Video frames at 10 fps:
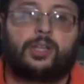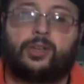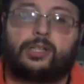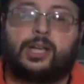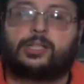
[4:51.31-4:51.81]
I
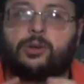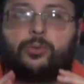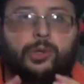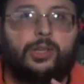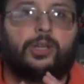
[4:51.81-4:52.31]
think it's actually a
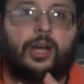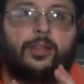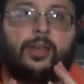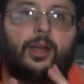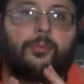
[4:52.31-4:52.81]
really good
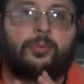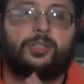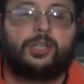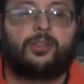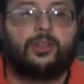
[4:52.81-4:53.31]
idea. I
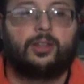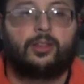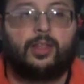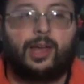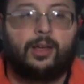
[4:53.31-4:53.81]
appreciate they did
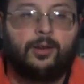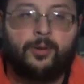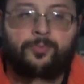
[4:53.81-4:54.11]
that.